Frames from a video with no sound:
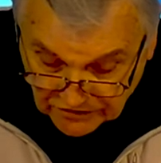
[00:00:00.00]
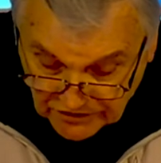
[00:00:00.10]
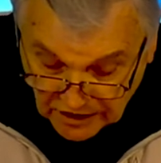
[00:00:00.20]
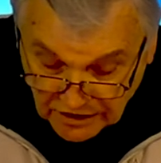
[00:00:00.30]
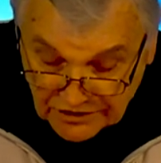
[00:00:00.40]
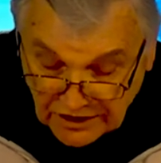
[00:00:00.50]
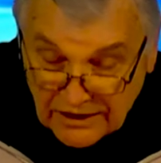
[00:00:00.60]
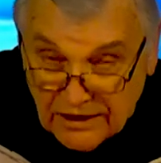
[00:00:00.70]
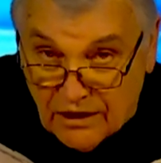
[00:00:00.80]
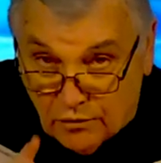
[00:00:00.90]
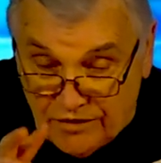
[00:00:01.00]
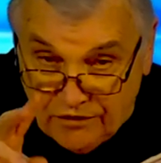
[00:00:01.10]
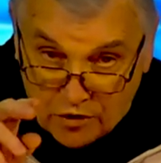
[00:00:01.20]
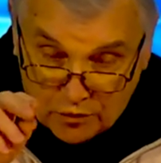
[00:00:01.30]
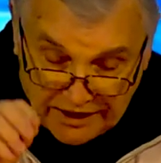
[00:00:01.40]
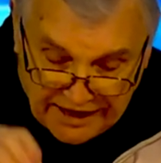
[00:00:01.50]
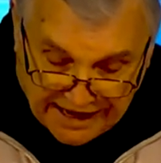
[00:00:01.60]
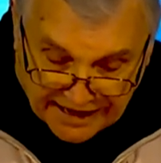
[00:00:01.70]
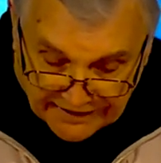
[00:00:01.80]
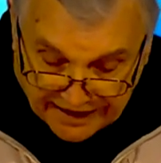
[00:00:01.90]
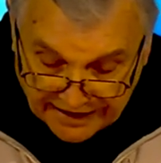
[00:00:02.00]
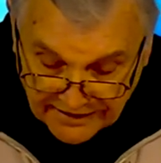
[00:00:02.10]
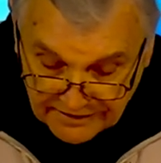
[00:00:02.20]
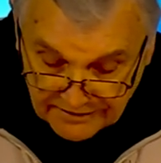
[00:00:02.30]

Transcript: tongues we've already had that.